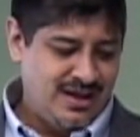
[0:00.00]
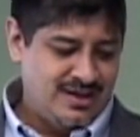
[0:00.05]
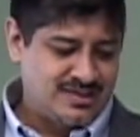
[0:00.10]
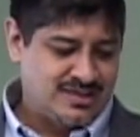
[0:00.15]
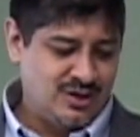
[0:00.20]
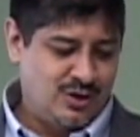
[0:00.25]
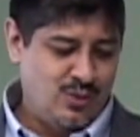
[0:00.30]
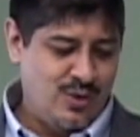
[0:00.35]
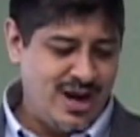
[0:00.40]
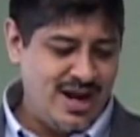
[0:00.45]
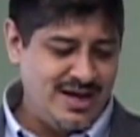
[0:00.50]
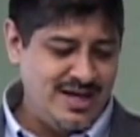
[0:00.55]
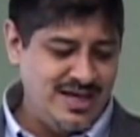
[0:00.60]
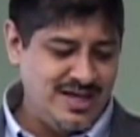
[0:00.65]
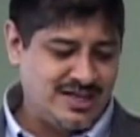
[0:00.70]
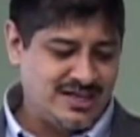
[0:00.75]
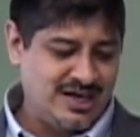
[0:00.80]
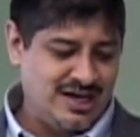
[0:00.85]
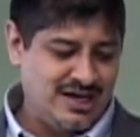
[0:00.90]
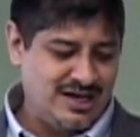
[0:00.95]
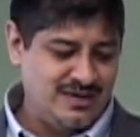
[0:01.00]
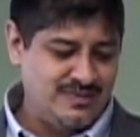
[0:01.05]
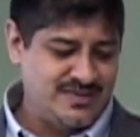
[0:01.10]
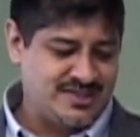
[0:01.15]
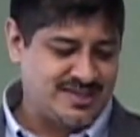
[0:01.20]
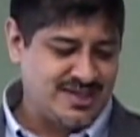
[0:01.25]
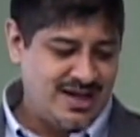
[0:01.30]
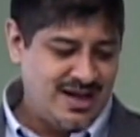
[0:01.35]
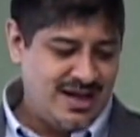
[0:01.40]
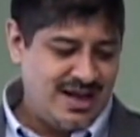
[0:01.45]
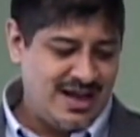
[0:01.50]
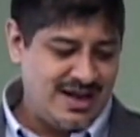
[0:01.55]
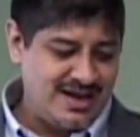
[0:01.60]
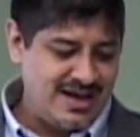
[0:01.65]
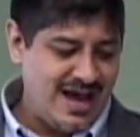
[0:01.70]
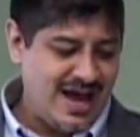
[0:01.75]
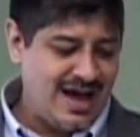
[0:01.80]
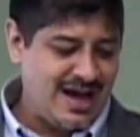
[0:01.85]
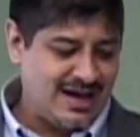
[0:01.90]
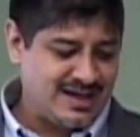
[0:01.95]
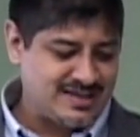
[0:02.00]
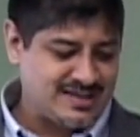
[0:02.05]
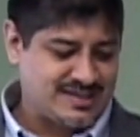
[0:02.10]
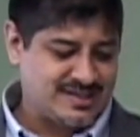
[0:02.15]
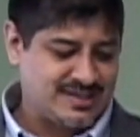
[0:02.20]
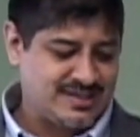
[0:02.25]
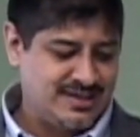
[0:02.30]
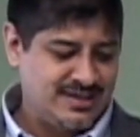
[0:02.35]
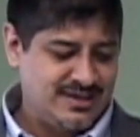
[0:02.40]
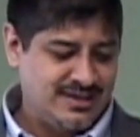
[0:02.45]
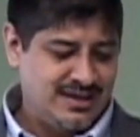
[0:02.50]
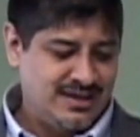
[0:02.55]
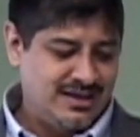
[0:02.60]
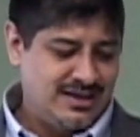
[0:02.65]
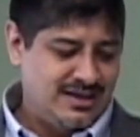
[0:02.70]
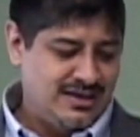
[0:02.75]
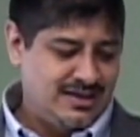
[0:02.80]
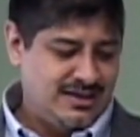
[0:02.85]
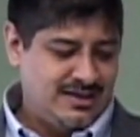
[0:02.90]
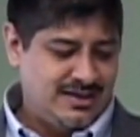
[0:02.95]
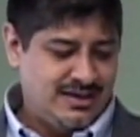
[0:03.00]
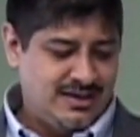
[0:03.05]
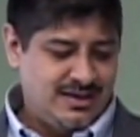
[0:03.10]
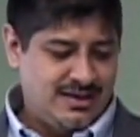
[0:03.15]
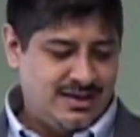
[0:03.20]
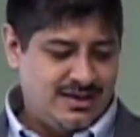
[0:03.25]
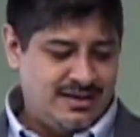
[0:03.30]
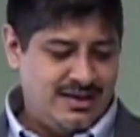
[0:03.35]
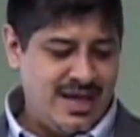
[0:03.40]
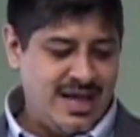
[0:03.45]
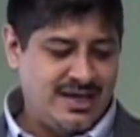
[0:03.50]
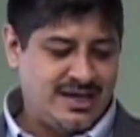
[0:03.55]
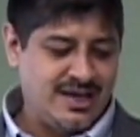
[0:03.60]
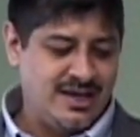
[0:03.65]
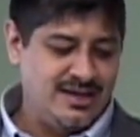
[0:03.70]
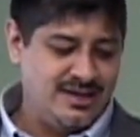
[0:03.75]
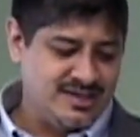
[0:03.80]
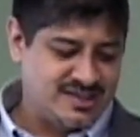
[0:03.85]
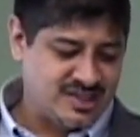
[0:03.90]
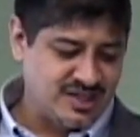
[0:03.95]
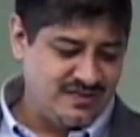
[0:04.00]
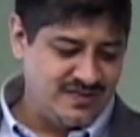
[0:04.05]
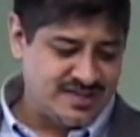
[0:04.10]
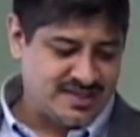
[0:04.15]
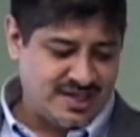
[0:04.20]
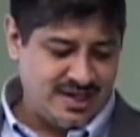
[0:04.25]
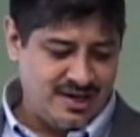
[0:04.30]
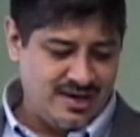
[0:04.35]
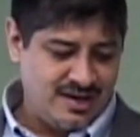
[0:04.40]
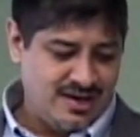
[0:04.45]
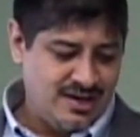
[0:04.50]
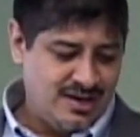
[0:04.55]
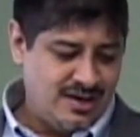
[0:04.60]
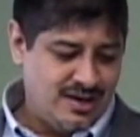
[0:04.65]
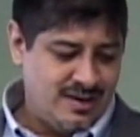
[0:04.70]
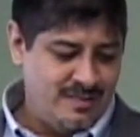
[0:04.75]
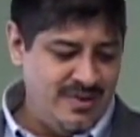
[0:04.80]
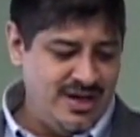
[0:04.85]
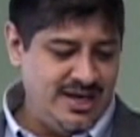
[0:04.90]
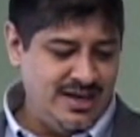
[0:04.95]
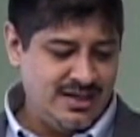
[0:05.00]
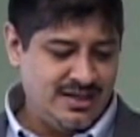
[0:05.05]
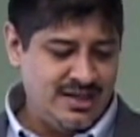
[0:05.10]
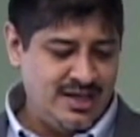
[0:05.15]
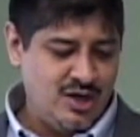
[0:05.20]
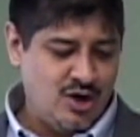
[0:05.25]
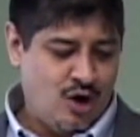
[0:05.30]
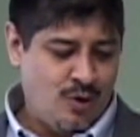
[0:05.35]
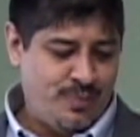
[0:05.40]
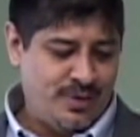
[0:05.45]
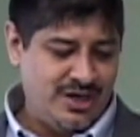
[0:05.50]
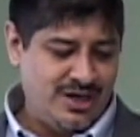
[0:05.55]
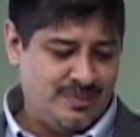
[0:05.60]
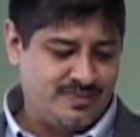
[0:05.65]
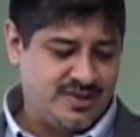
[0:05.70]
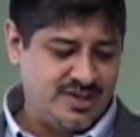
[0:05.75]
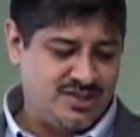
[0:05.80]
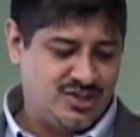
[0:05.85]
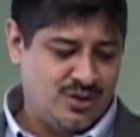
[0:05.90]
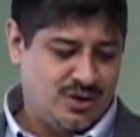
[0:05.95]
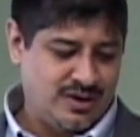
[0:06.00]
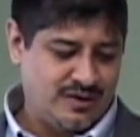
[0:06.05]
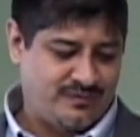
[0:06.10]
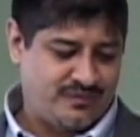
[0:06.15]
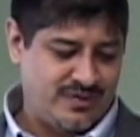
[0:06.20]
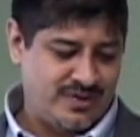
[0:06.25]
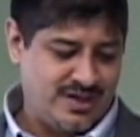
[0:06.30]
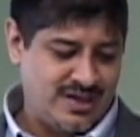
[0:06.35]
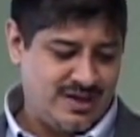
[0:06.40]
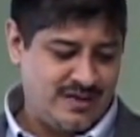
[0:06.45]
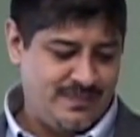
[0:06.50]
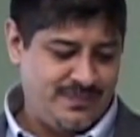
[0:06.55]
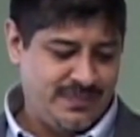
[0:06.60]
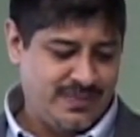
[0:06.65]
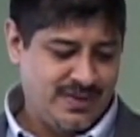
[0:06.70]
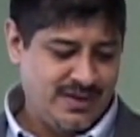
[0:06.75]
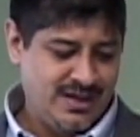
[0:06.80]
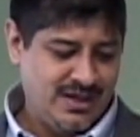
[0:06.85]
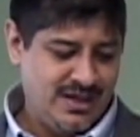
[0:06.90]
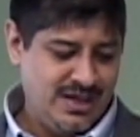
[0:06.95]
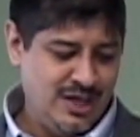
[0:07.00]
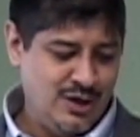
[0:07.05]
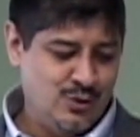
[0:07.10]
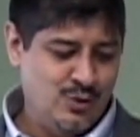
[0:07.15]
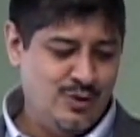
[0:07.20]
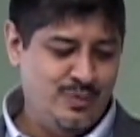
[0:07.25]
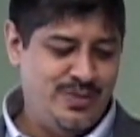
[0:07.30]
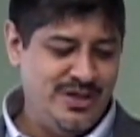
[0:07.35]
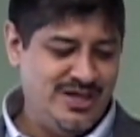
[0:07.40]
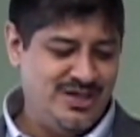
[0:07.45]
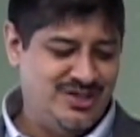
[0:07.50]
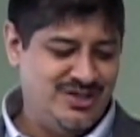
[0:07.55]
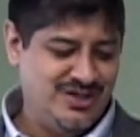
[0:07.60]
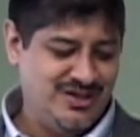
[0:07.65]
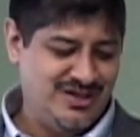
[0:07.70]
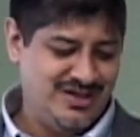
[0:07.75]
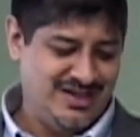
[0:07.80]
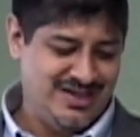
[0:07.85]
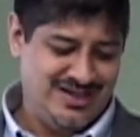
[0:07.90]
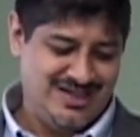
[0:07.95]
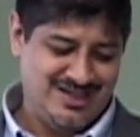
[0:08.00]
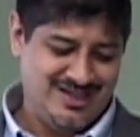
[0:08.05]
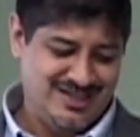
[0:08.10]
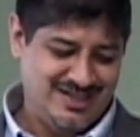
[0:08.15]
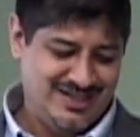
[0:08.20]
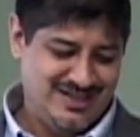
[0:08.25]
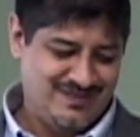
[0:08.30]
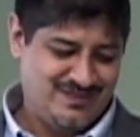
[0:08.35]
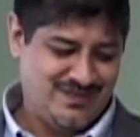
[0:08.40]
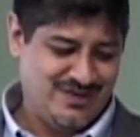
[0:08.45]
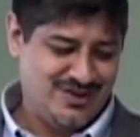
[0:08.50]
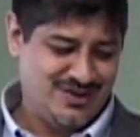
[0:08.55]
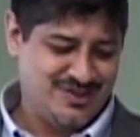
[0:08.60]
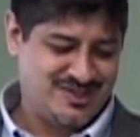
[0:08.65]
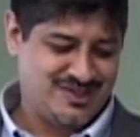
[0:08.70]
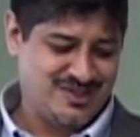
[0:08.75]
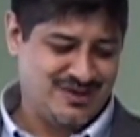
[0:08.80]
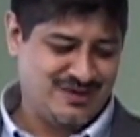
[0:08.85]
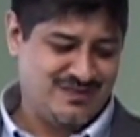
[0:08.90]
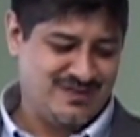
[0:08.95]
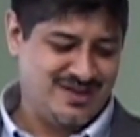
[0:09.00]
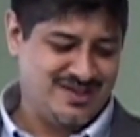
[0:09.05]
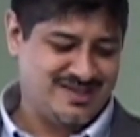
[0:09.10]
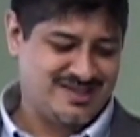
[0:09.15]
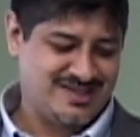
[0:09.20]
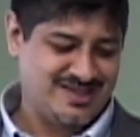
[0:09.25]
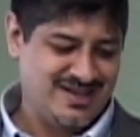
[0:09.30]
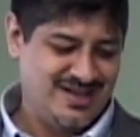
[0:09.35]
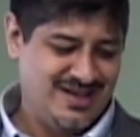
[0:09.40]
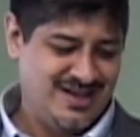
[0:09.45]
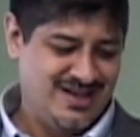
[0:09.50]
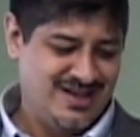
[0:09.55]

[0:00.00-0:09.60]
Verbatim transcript: So when he comes and knocks, they can the servants can immediately open up the door for them. It will be good for those servants